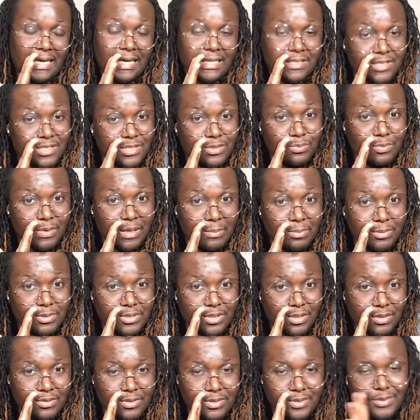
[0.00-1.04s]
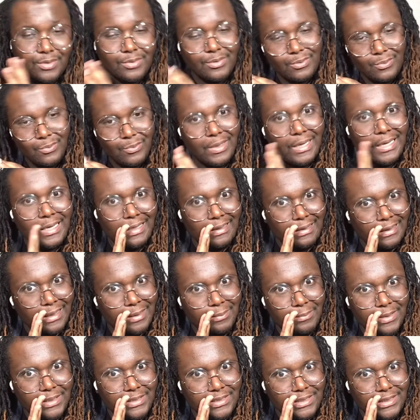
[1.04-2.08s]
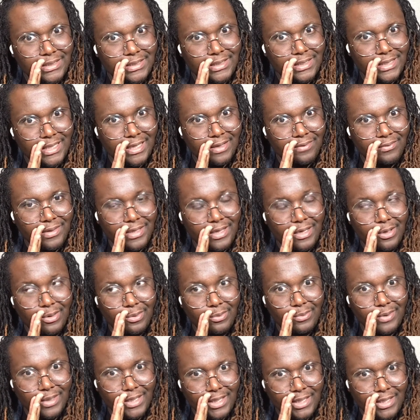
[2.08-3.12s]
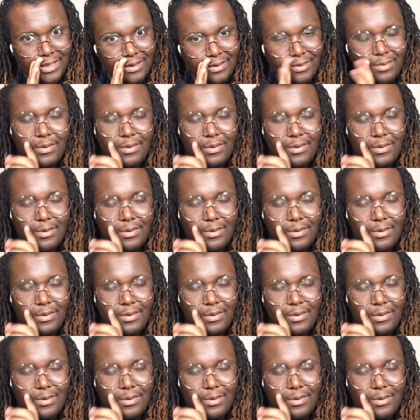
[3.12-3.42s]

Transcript: just Robert Churchill. The wine got my tongue heavy already, y'all.